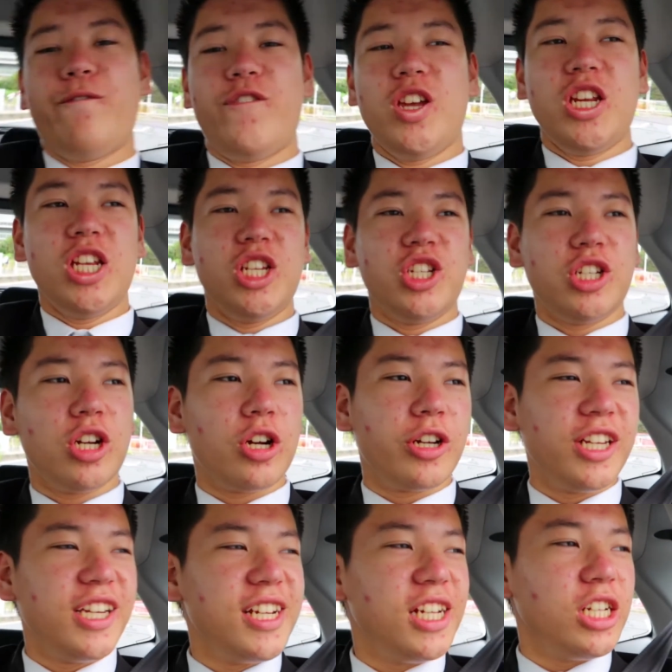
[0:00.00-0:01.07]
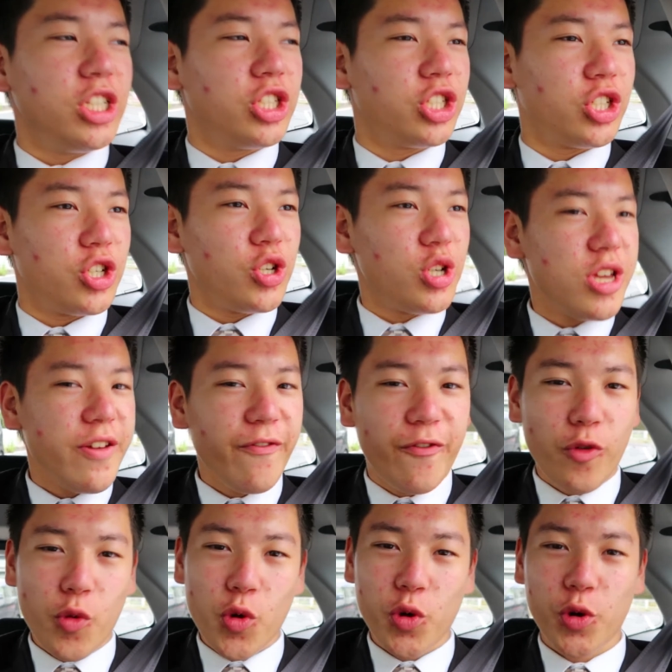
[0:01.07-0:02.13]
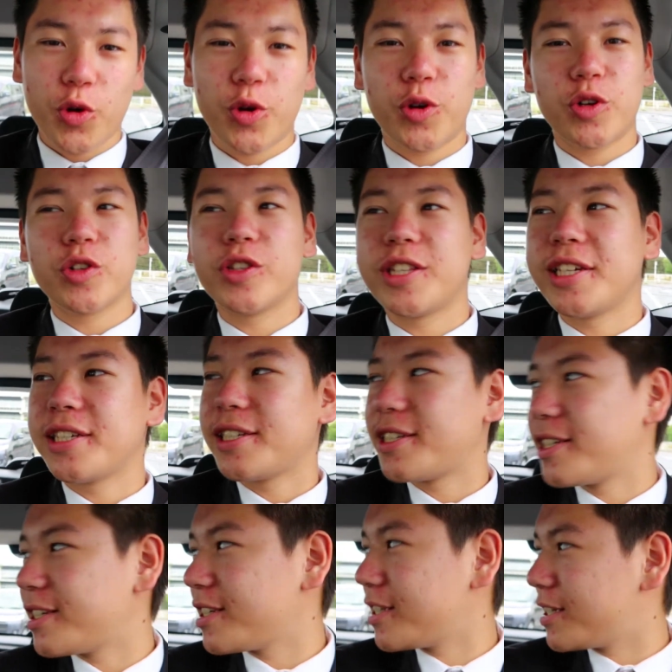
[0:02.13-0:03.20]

Finished our eating journey for this